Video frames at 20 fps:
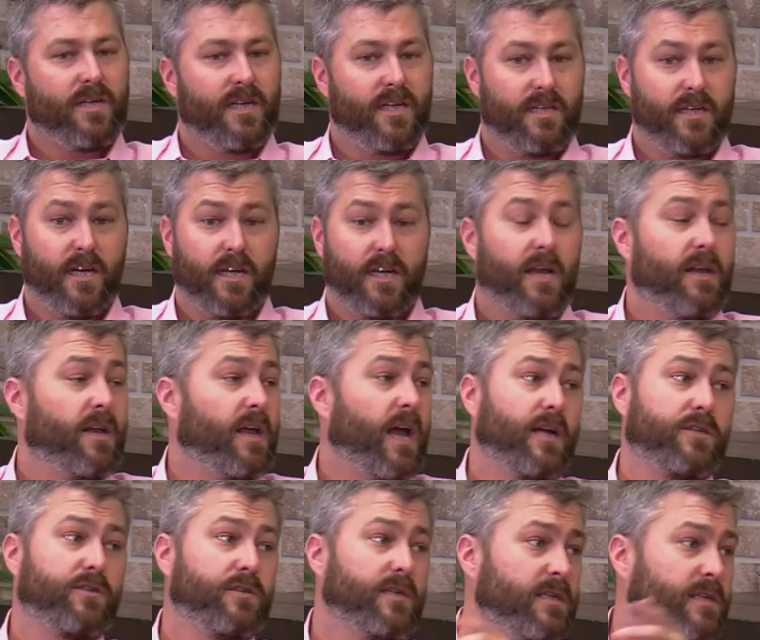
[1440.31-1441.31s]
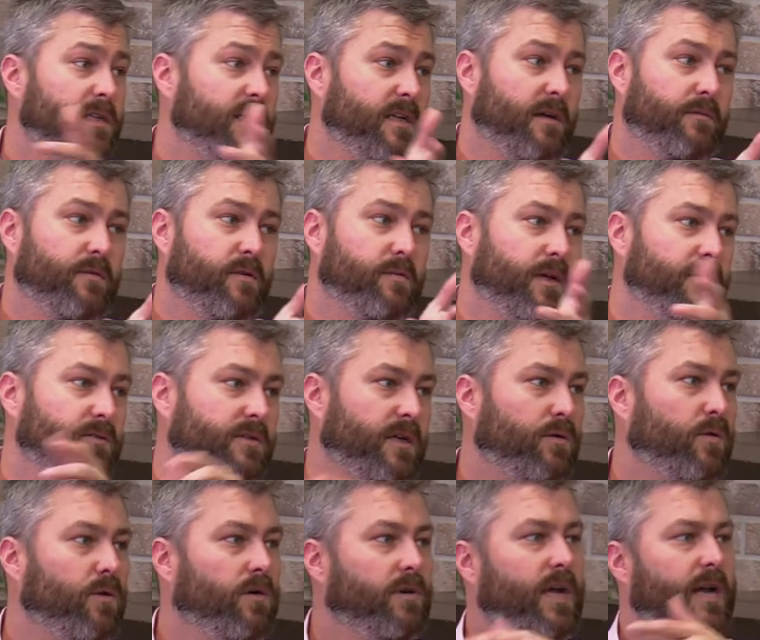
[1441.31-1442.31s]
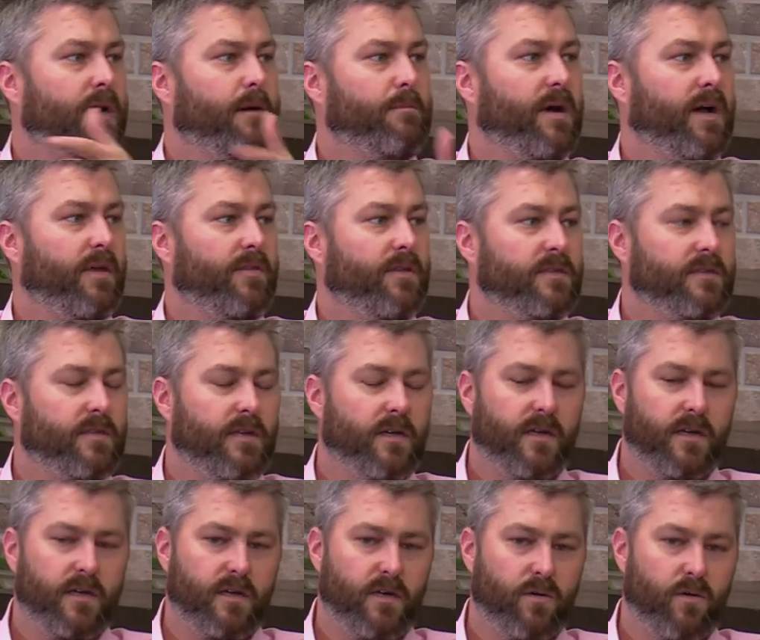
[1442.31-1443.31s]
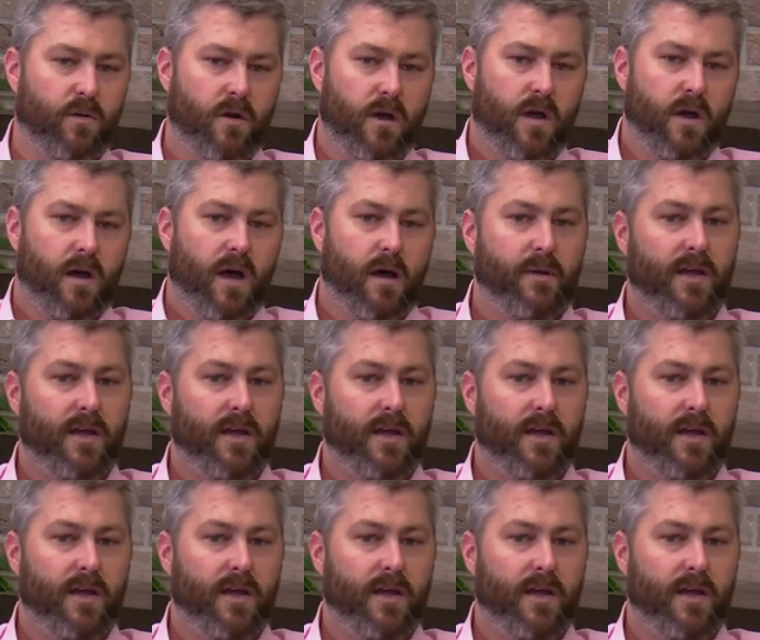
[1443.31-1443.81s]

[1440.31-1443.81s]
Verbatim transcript: it does, and actually it did. Everybody was like, "Well, can I buy this?" And no, I